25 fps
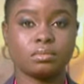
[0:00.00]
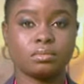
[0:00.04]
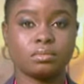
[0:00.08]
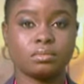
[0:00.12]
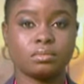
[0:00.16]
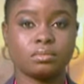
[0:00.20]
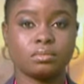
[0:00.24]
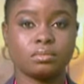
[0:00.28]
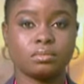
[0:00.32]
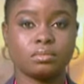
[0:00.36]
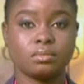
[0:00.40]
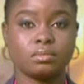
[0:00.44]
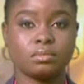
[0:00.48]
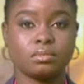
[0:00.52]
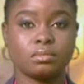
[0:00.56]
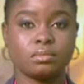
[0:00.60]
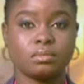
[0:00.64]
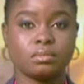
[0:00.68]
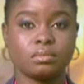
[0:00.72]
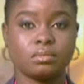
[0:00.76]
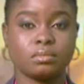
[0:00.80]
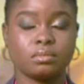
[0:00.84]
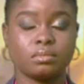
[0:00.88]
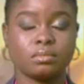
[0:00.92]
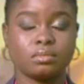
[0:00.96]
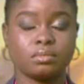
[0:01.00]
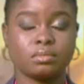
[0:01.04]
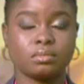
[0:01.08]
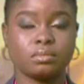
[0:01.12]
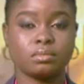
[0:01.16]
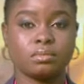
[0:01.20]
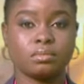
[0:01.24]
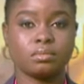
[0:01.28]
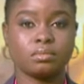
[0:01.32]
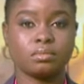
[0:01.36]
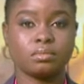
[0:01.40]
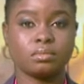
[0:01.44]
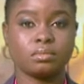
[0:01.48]

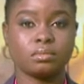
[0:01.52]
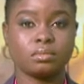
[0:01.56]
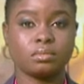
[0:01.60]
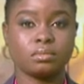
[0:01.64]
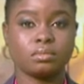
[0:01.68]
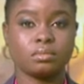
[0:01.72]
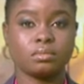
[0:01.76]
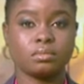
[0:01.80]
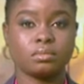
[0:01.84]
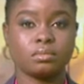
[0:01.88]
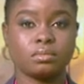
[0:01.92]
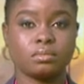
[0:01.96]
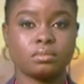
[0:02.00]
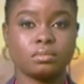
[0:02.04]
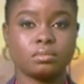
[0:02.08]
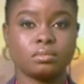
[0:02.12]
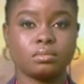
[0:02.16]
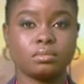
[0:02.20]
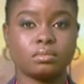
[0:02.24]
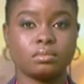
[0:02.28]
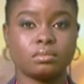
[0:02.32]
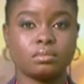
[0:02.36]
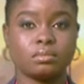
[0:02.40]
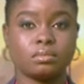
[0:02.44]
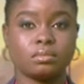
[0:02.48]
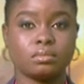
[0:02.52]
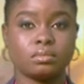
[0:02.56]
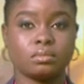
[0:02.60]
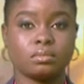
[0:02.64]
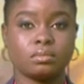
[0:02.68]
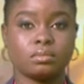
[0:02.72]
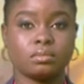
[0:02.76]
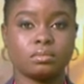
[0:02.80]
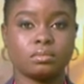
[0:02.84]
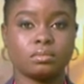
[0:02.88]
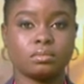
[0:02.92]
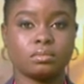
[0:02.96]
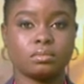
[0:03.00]

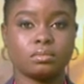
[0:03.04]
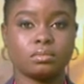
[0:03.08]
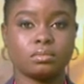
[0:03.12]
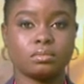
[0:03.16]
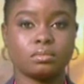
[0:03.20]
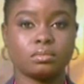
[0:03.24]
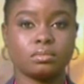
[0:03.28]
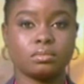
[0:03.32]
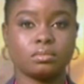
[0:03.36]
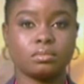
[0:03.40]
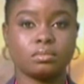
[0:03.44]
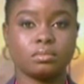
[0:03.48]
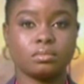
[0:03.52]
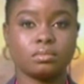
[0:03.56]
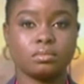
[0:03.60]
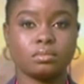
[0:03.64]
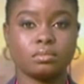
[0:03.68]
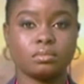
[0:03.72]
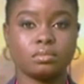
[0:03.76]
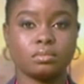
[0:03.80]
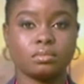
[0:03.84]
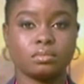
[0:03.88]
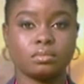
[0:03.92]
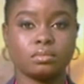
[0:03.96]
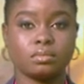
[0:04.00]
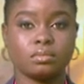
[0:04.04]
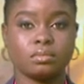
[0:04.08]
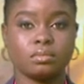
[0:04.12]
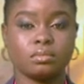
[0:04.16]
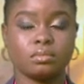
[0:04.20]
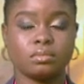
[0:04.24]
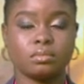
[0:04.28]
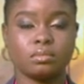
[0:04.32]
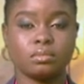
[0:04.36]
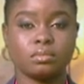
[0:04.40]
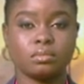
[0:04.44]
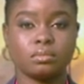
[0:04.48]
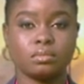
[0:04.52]

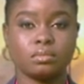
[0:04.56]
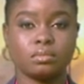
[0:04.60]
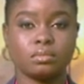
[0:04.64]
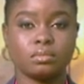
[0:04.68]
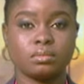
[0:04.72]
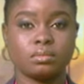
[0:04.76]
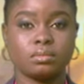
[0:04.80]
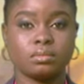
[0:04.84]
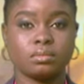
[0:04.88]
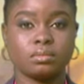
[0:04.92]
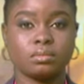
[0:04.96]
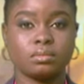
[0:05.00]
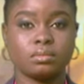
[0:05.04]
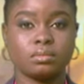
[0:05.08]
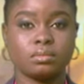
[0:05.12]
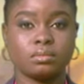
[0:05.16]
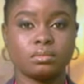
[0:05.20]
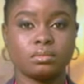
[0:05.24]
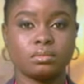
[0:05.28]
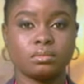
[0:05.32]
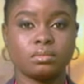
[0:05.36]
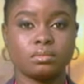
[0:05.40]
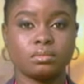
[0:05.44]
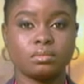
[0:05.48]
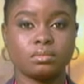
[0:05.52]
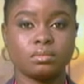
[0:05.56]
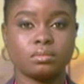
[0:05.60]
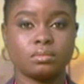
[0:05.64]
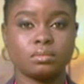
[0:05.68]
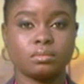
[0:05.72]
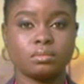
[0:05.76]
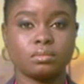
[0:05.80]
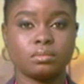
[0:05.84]
The person shown says nothing.